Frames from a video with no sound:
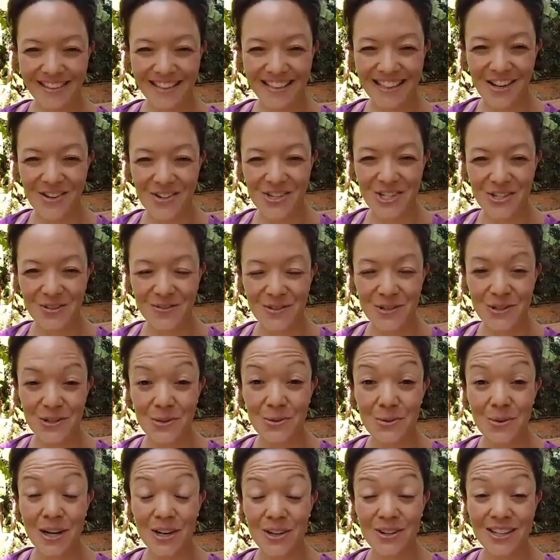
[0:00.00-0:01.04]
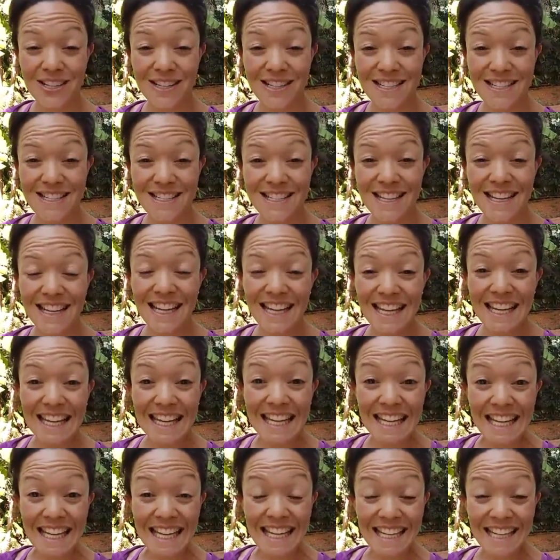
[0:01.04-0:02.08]
Now shift your awareness
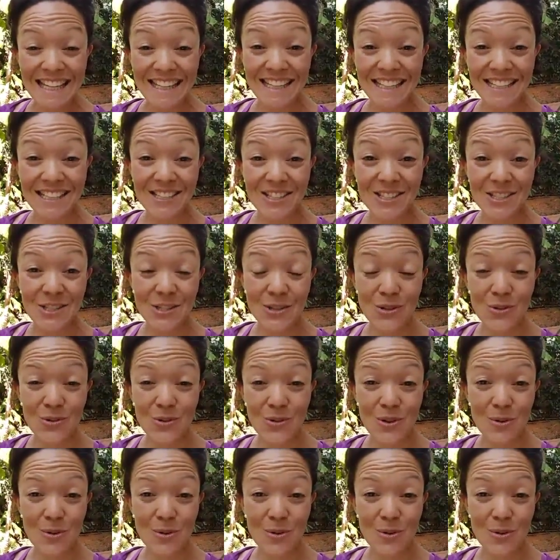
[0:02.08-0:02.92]
into